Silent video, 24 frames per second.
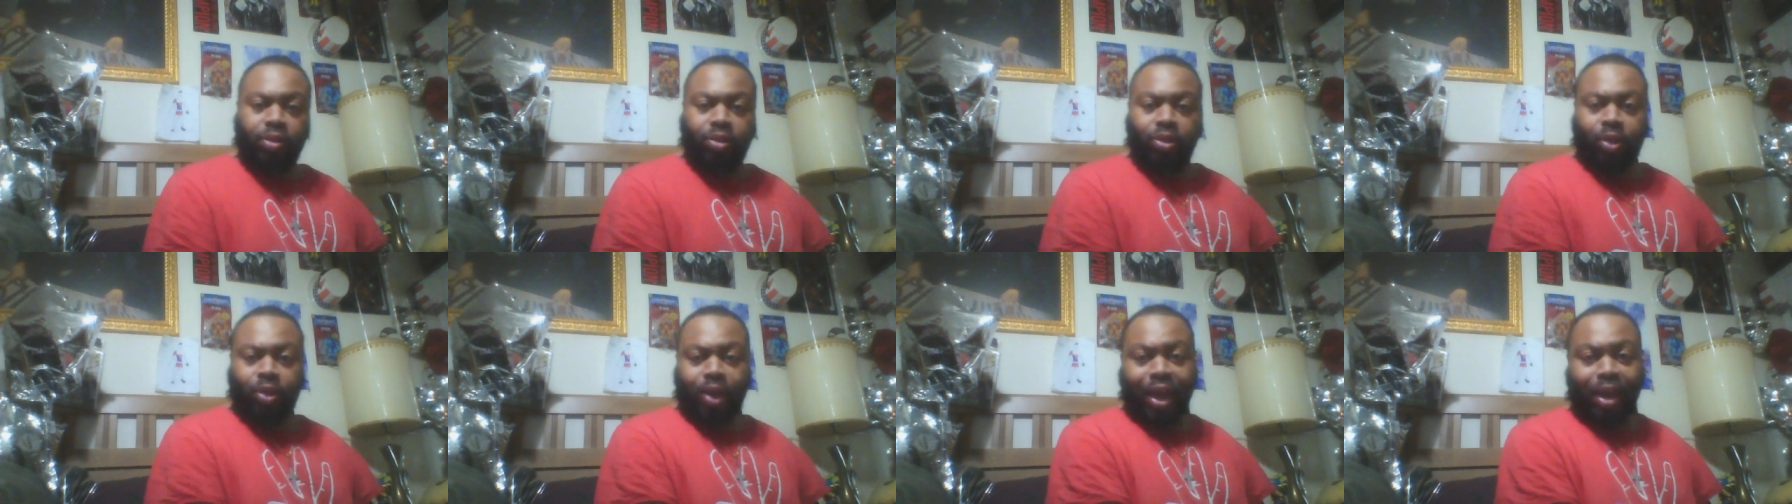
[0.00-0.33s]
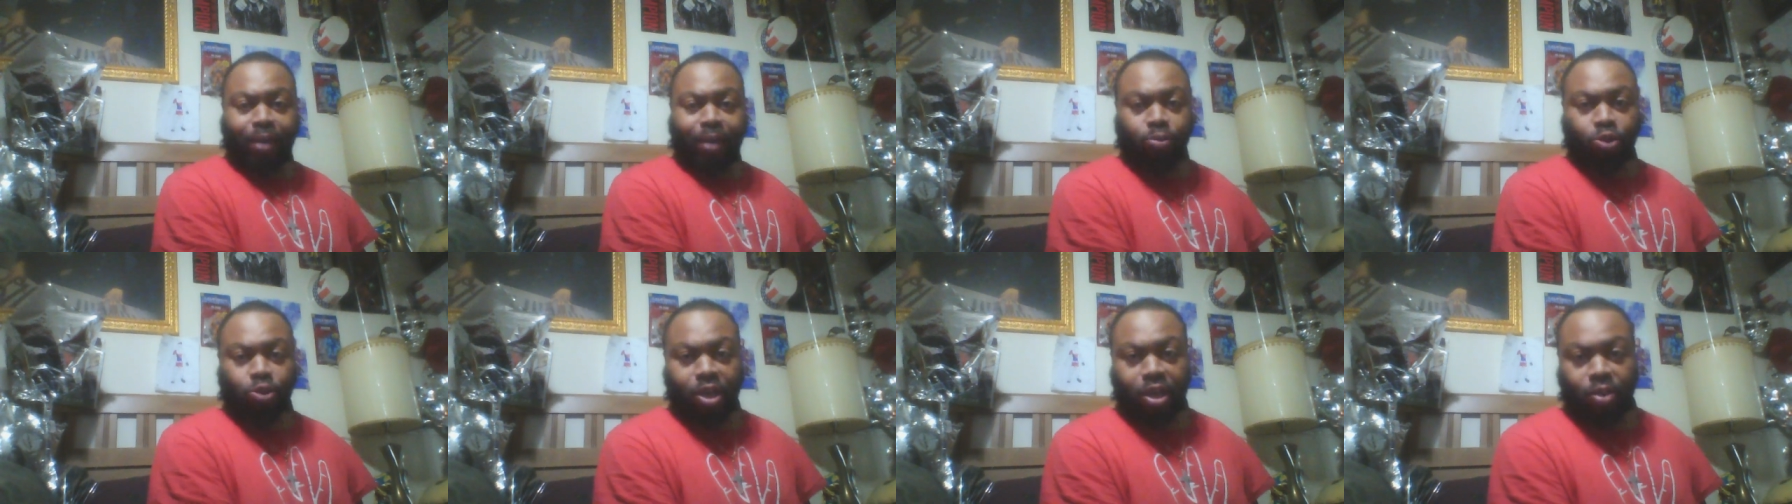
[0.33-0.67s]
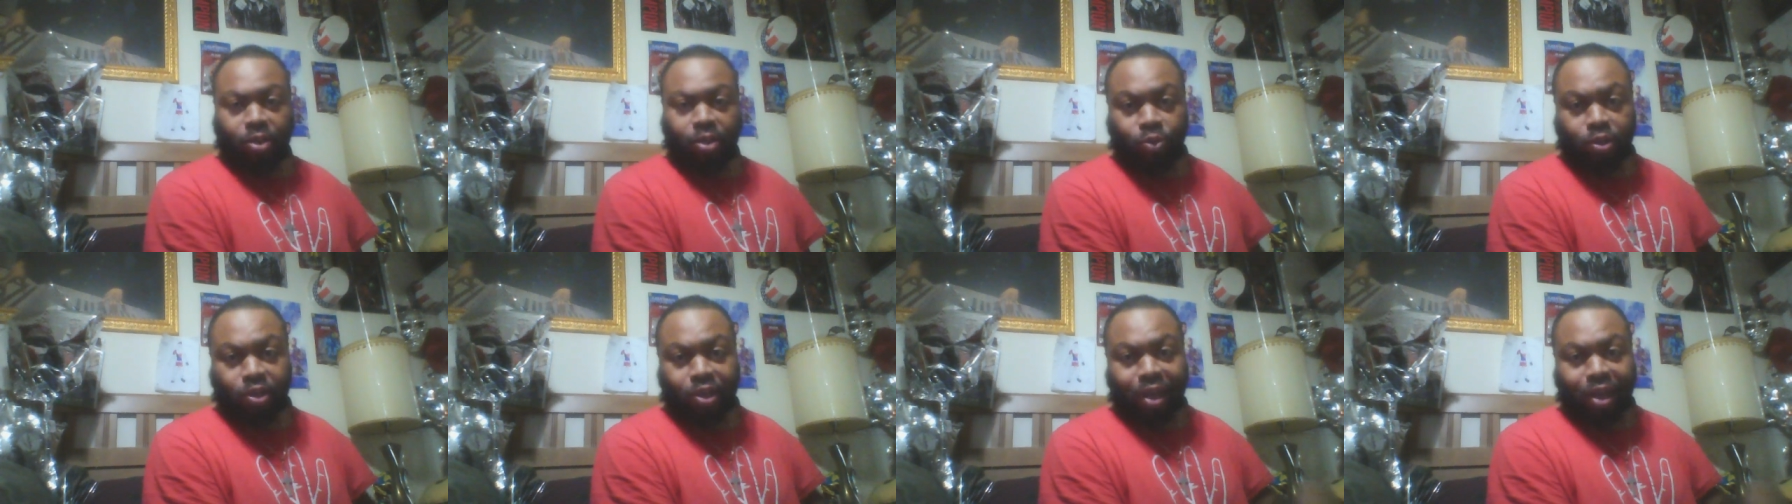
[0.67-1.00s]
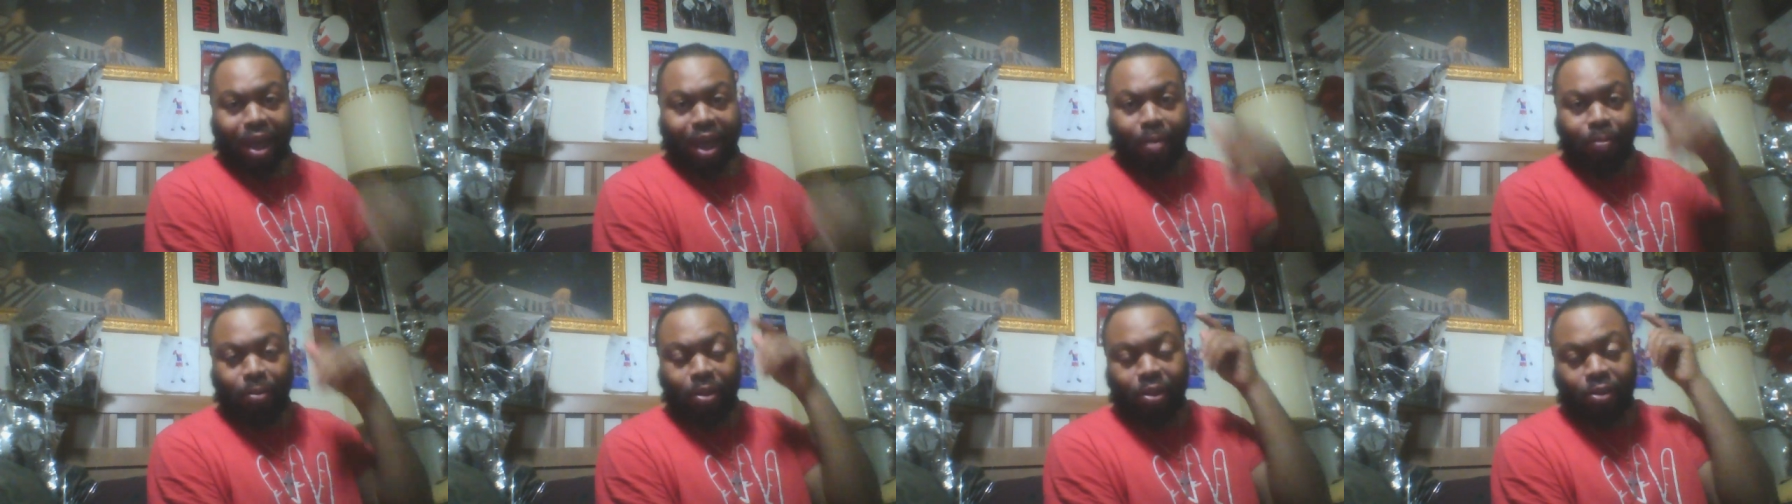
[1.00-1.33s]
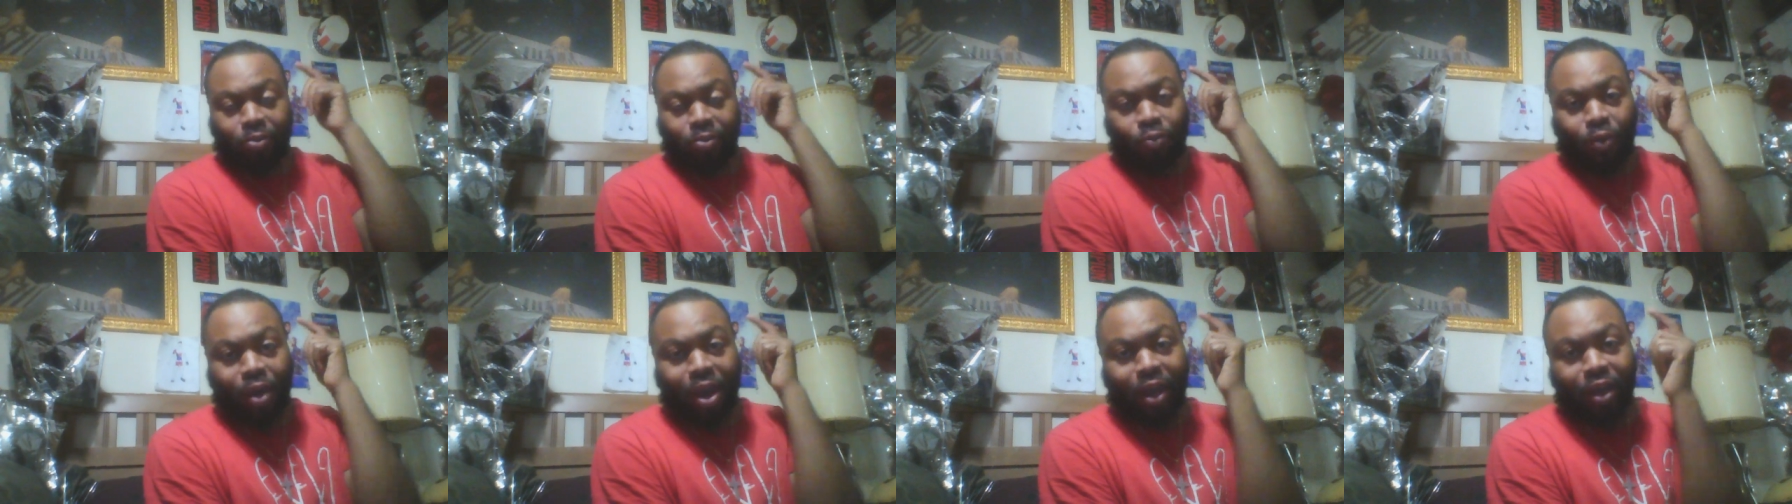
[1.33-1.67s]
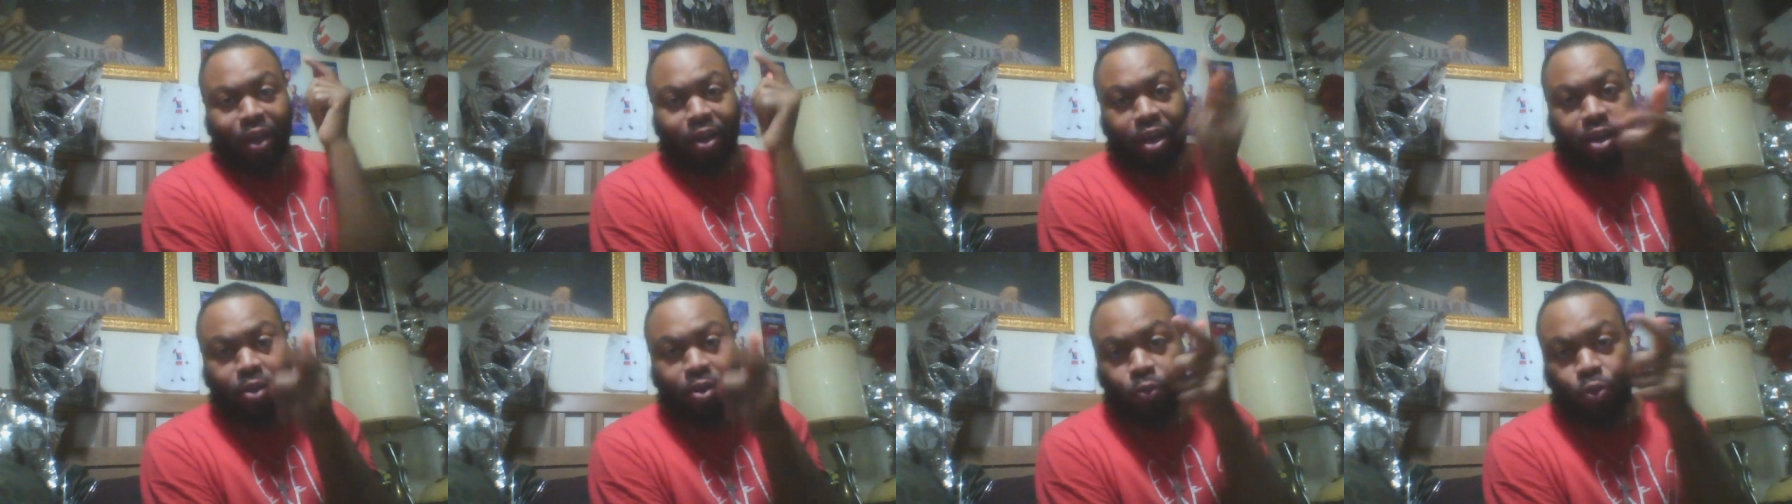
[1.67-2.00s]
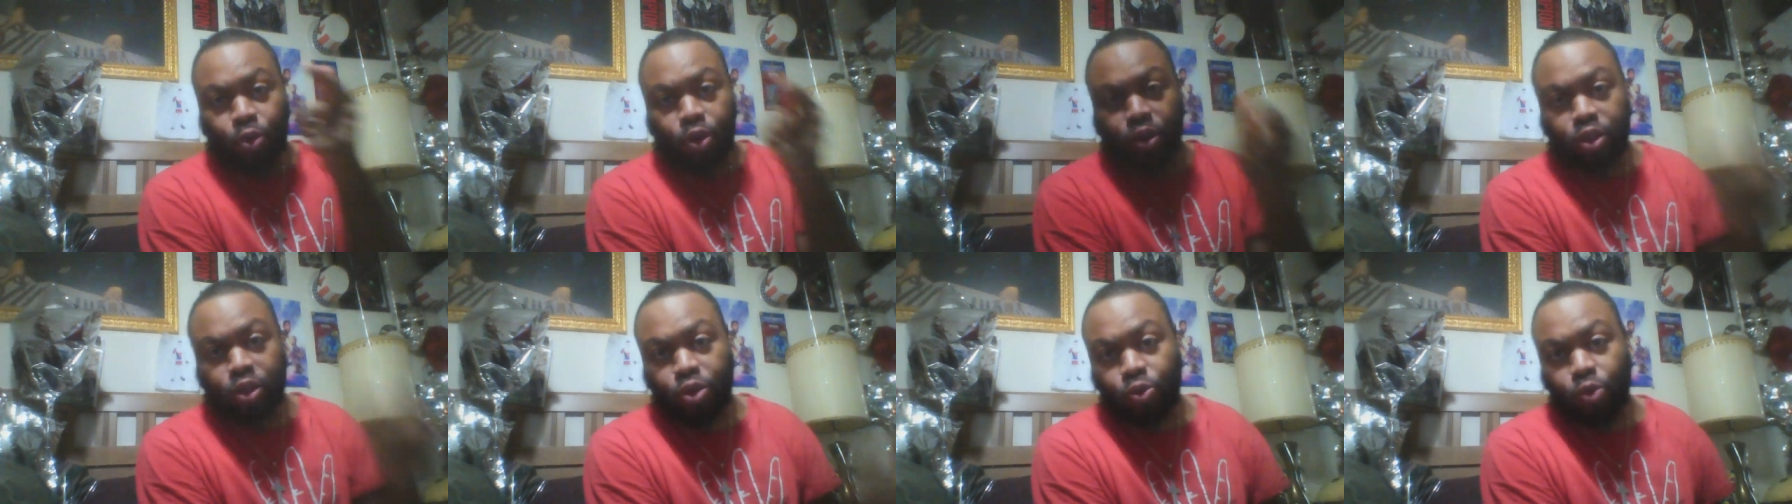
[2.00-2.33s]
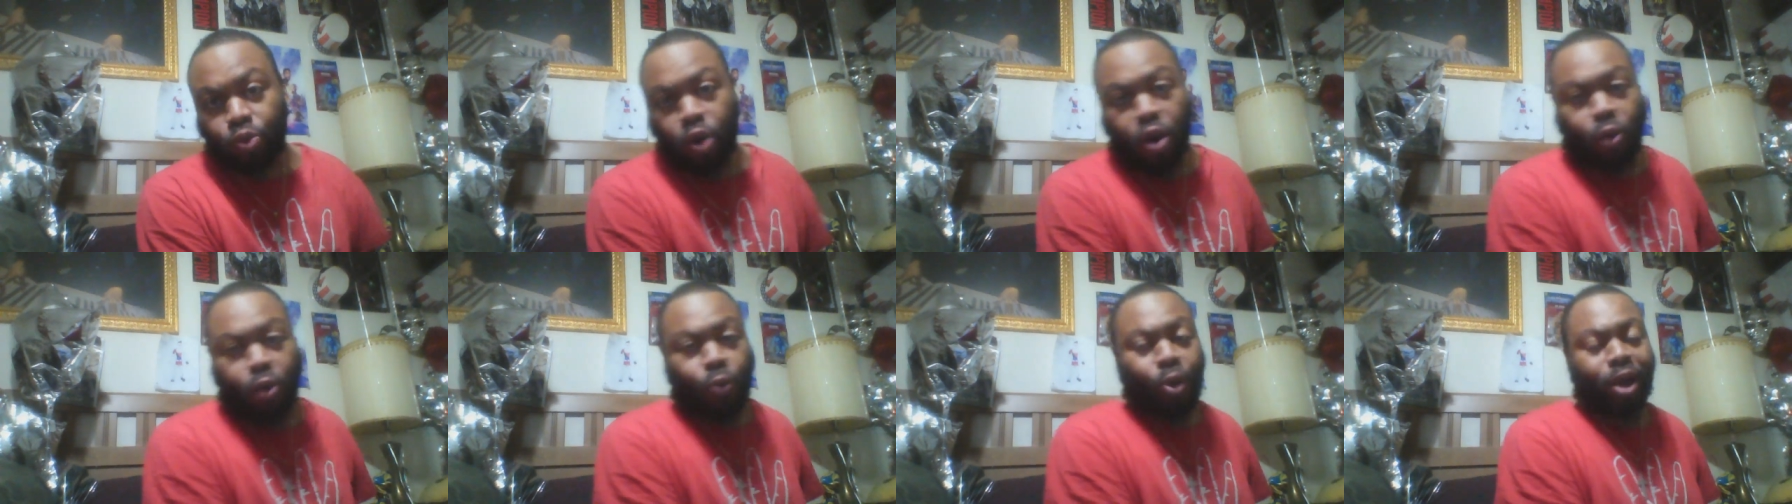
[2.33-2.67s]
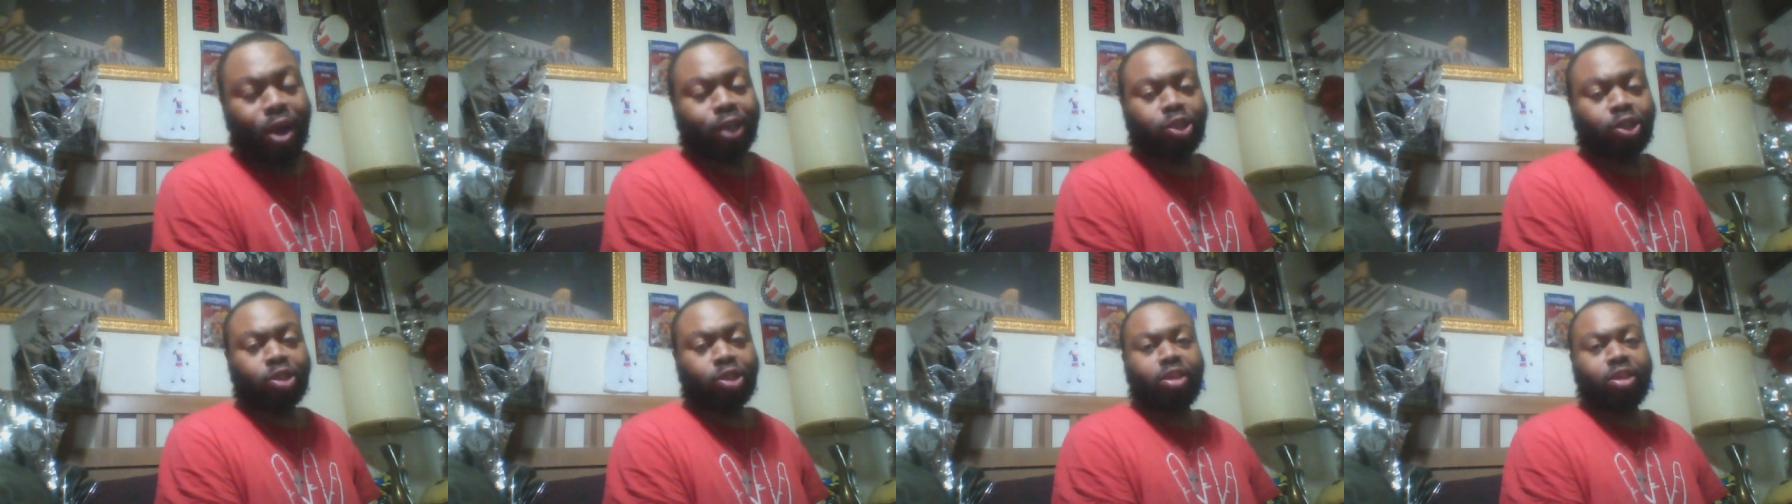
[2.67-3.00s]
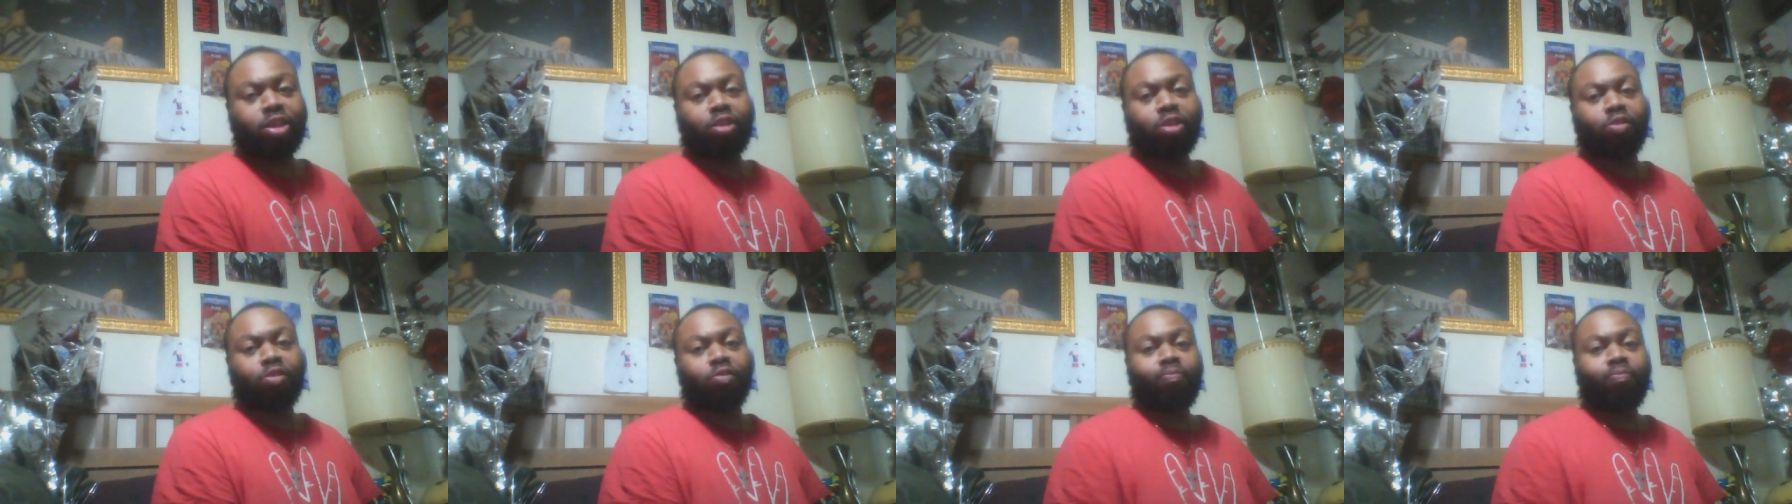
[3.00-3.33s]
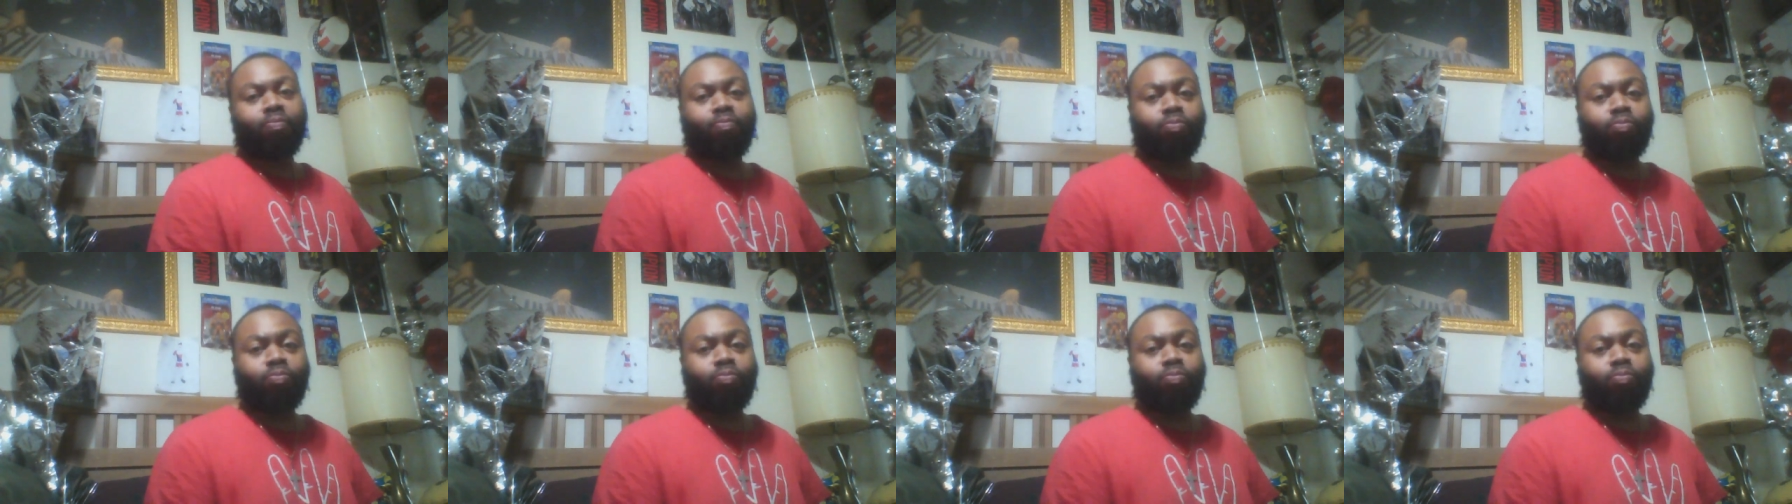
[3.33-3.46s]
Time check. What time is it right now where you are watching this